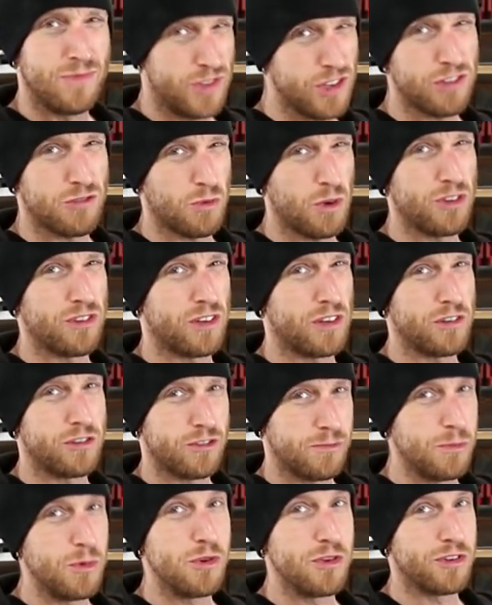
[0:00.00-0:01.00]
just wasn't as
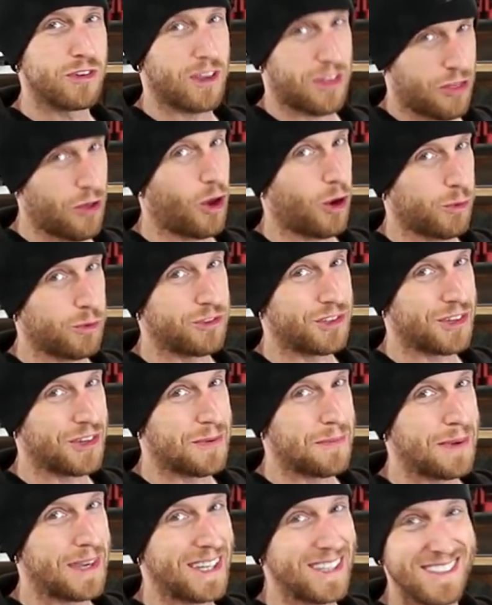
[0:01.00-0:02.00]
smooth as I thought it was
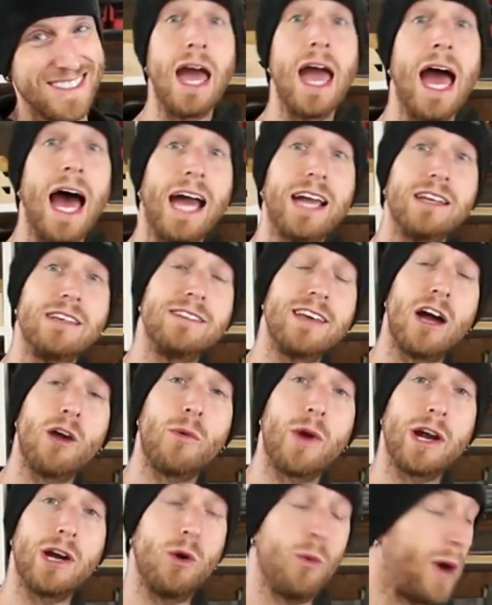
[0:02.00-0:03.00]
going to be. I can tell
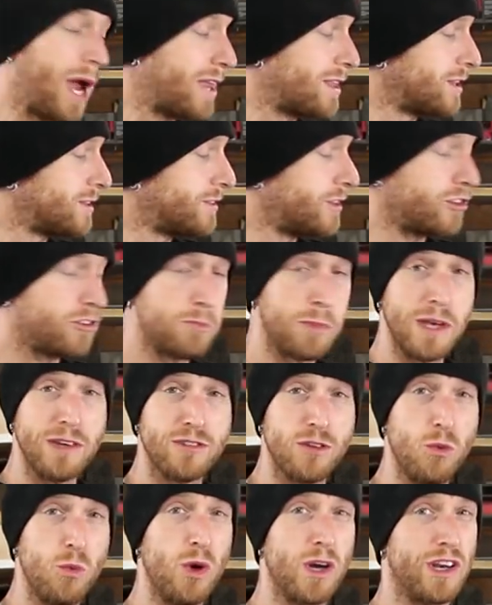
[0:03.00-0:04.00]
right away that this
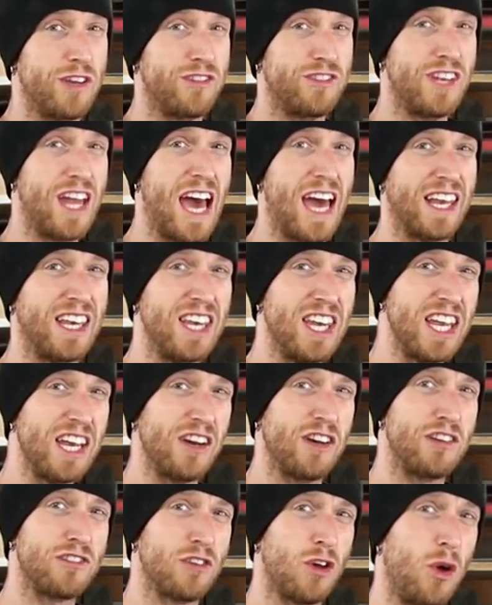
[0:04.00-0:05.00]
piece of wood is not
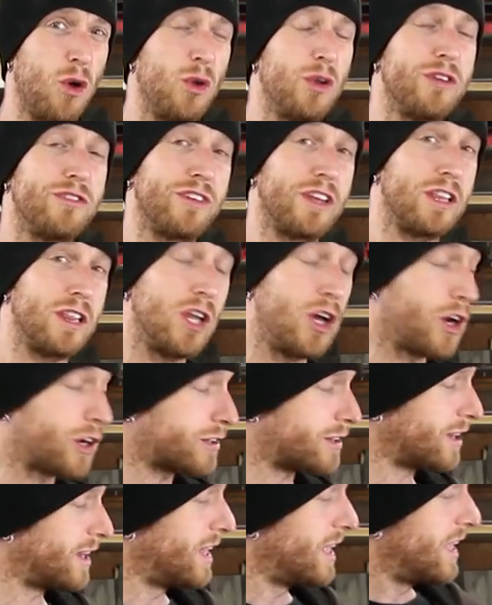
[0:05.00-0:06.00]
near as old as it
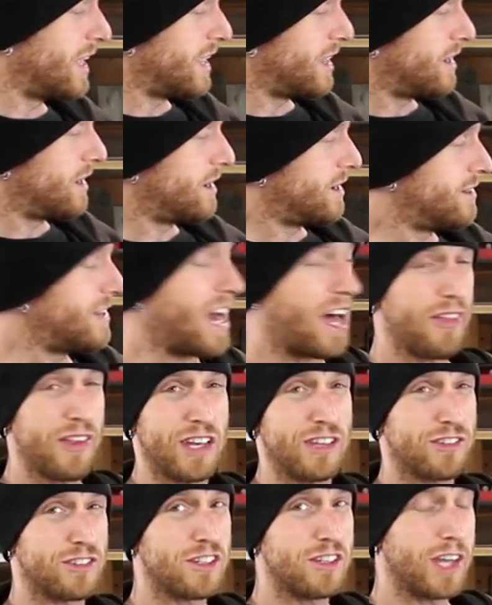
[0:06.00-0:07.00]
looked. Now
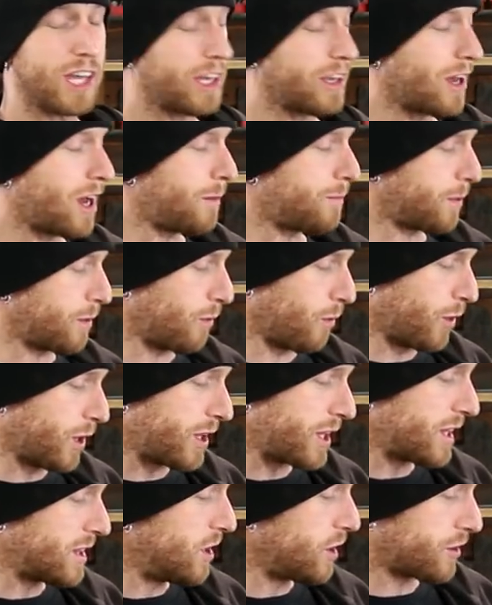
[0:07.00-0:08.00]
that it's cleaned up, it
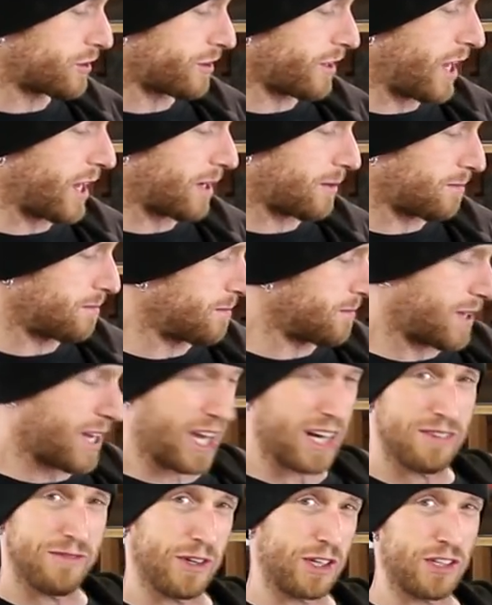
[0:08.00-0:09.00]
really looks like
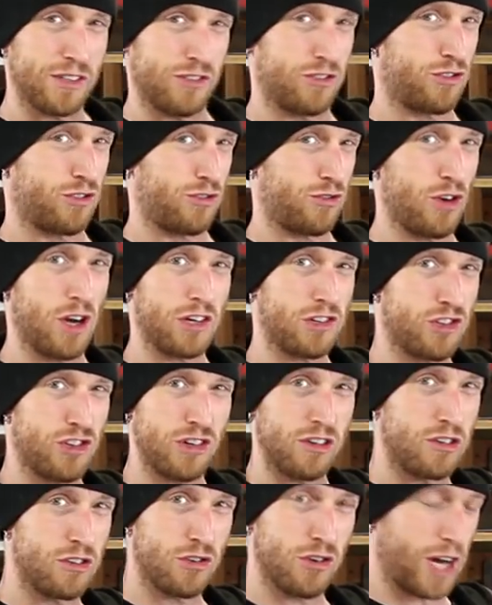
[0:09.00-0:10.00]
kind of a
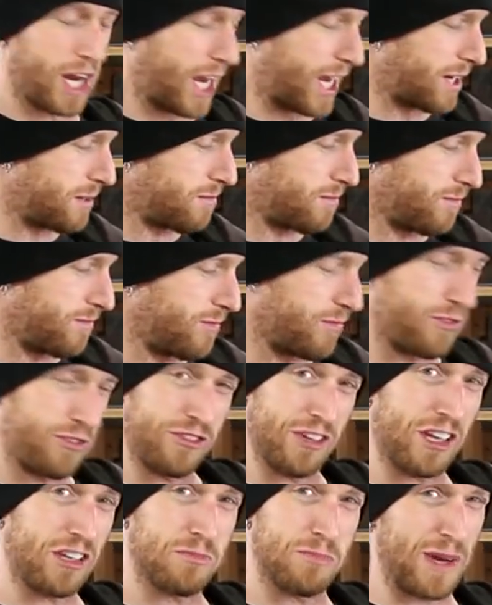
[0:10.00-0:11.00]
construction grade
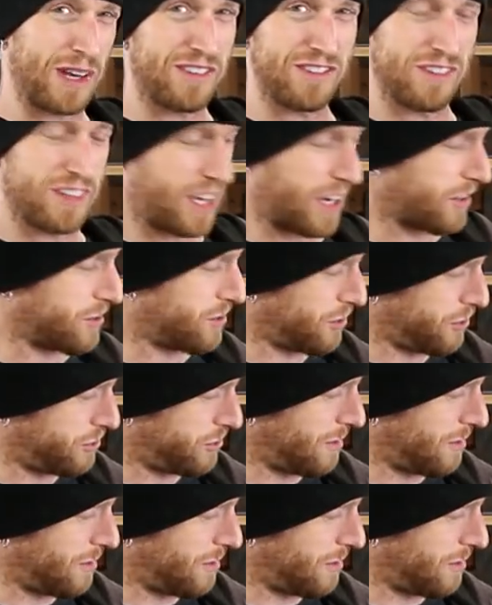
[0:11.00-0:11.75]
6x6 or